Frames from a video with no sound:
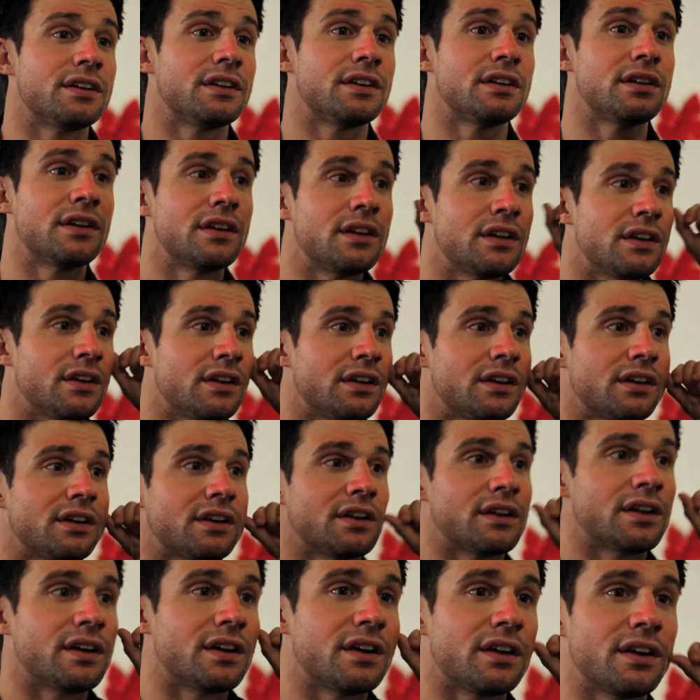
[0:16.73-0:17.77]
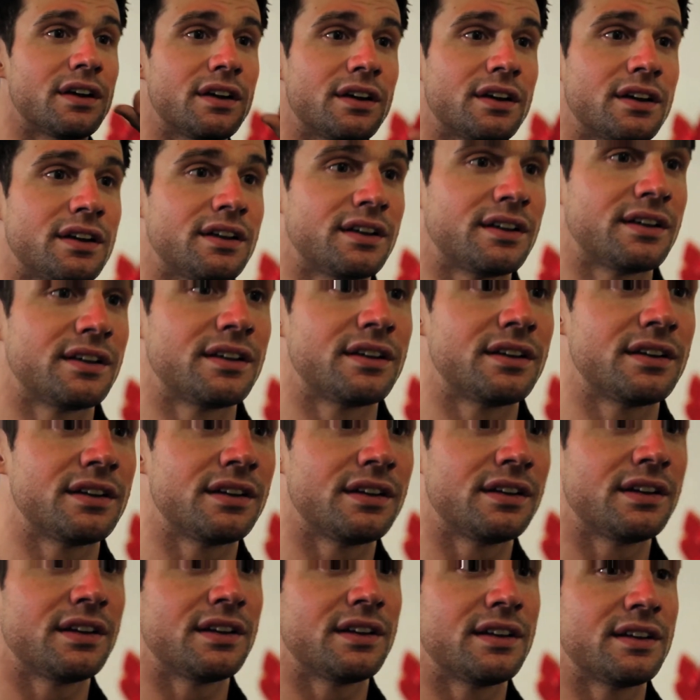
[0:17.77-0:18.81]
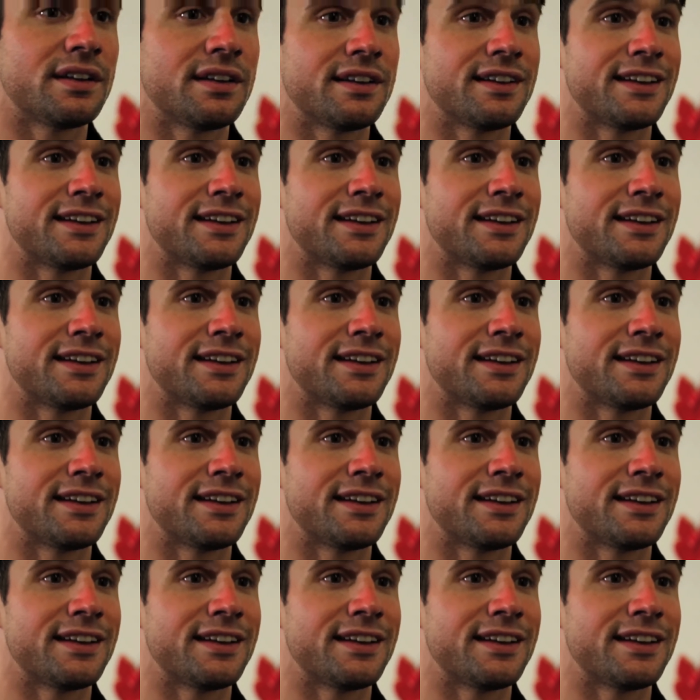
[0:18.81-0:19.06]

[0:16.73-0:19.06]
I mean, yeah. How many filters can there possibly be?